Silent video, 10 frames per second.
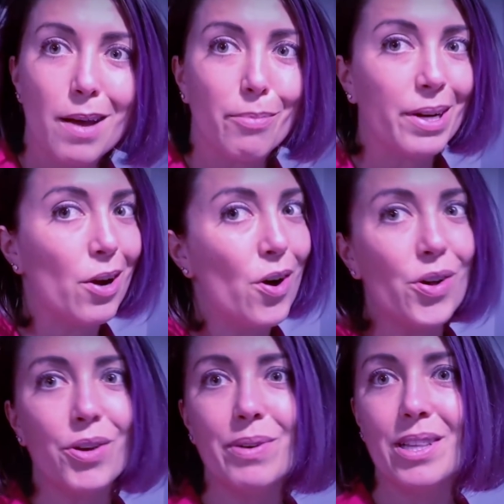And bring all
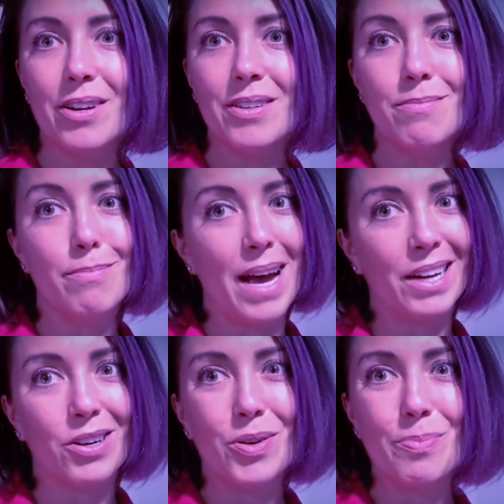that we learn back
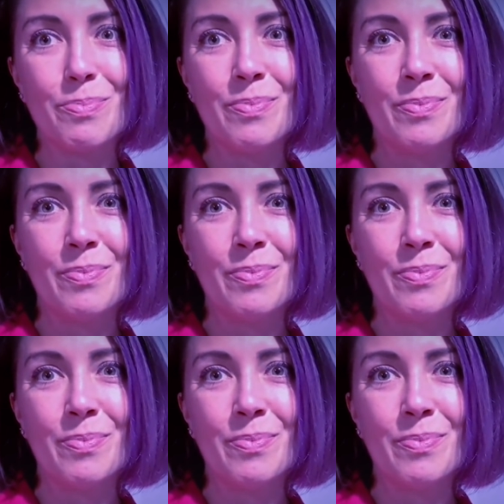home.